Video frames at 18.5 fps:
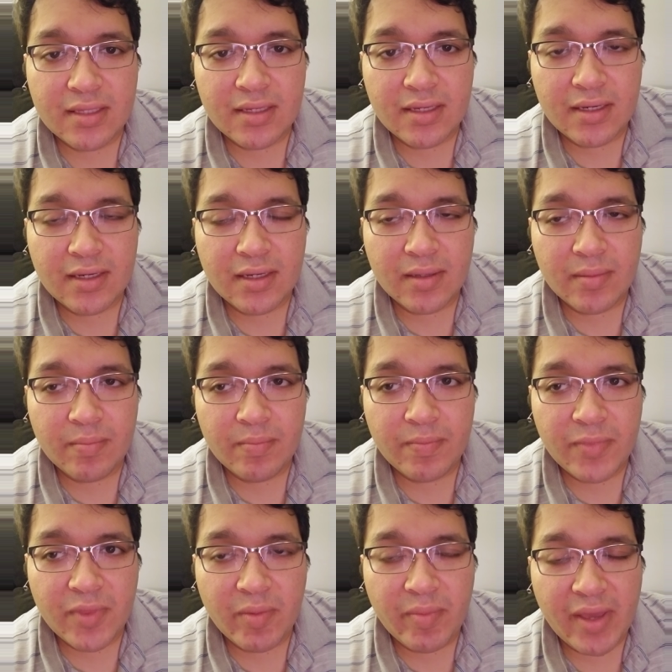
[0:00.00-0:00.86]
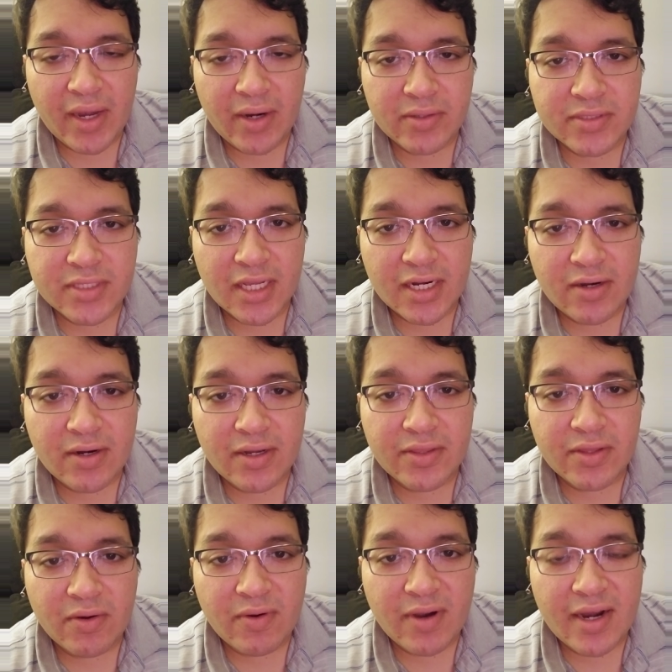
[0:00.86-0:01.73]
the battles that are
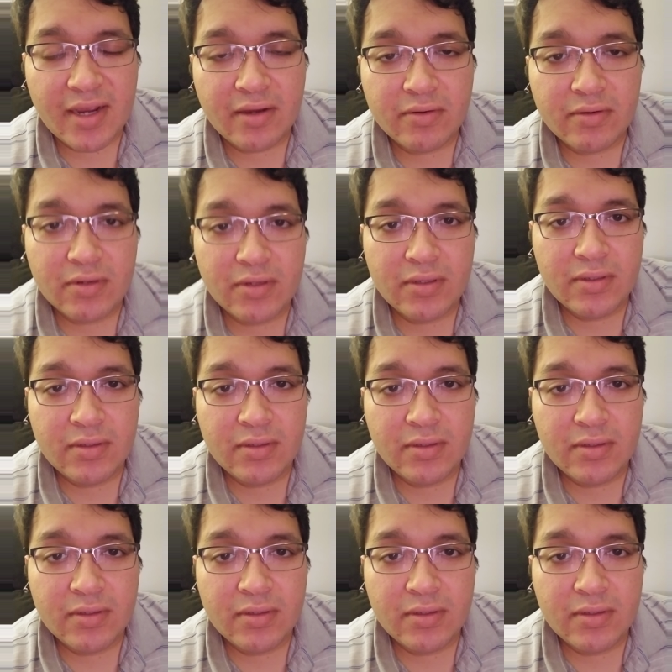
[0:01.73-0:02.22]
on the ground.